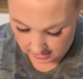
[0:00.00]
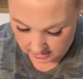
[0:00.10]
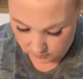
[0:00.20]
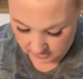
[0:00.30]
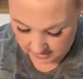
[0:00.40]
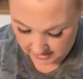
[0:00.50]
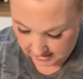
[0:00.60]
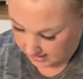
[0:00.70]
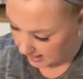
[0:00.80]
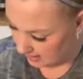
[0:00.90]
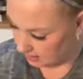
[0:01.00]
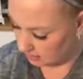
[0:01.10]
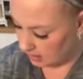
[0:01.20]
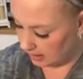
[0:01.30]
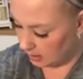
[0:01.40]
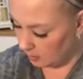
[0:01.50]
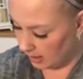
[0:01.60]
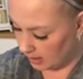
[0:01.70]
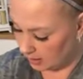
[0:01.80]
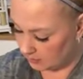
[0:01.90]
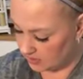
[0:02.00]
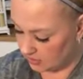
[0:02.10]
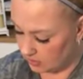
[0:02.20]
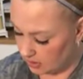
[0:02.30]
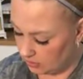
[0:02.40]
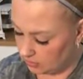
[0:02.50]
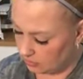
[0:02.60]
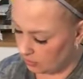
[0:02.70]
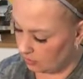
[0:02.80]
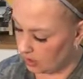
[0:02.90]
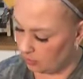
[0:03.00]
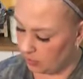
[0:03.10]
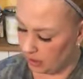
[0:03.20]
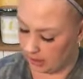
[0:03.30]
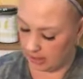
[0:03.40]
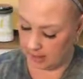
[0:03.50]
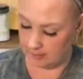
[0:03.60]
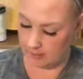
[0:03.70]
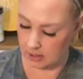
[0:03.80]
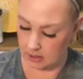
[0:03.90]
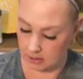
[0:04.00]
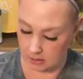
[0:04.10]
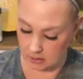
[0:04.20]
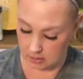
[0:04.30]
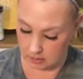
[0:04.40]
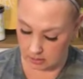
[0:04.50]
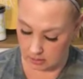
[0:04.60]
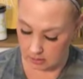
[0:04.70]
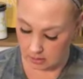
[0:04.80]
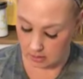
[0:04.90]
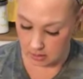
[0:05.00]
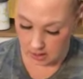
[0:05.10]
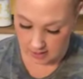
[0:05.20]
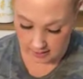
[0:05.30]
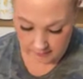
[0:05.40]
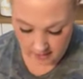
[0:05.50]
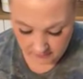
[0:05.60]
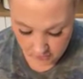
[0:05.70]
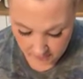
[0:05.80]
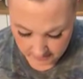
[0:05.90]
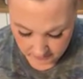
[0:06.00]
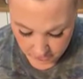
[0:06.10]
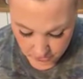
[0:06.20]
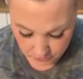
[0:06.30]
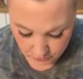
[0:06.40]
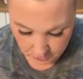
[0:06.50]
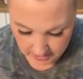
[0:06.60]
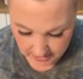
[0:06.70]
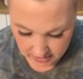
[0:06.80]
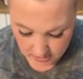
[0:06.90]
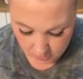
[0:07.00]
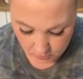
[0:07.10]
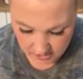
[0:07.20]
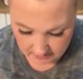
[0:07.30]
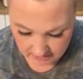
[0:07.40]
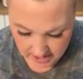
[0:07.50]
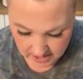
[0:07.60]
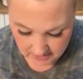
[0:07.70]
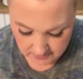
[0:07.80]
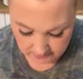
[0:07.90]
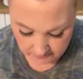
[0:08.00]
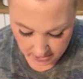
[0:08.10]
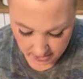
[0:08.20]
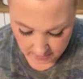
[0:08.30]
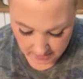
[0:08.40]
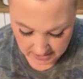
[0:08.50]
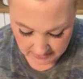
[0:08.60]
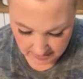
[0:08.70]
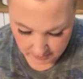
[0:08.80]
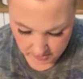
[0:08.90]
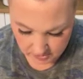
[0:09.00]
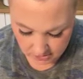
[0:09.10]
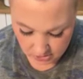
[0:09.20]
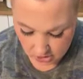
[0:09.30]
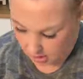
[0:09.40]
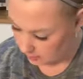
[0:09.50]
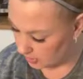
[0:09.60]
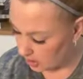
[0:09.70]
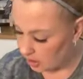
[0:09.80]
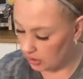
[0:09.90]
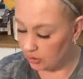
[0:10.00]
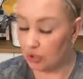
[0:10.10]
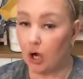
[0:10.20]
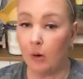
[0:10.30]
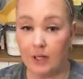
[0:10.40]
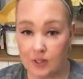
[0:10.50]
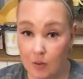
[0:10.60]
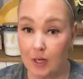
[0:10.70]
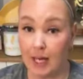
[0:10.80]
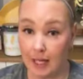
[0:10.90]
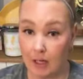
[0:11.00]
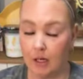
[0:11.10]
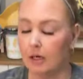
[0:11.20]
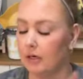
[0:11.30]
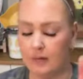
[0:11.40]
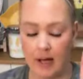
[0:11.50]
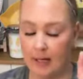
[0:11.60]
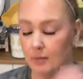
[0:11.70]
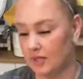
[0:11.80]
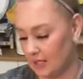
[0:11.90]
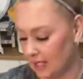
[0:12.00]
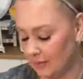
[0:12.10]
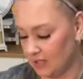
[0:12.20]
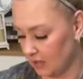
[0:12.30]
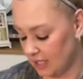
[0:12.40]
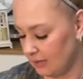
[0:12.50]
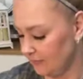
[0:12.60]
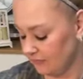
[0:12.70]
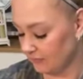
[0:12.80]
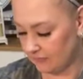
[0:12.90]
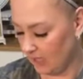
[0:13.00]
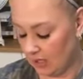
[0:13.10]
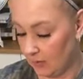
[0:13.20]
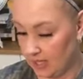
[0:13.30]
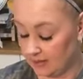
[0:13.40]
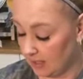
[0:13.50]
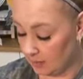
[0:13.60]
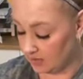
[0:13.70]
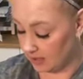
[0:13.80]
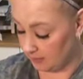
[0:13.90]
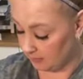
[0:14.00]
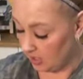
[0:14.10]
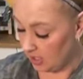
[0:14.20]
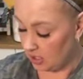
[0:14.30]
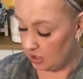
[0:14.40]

cut with like an angle on the bottom so you know where to put them. And then if you ever do get one of these from his Amazon shop, you can always go to, or not Amazon, I'm sorry. I don't know why I said Amazon.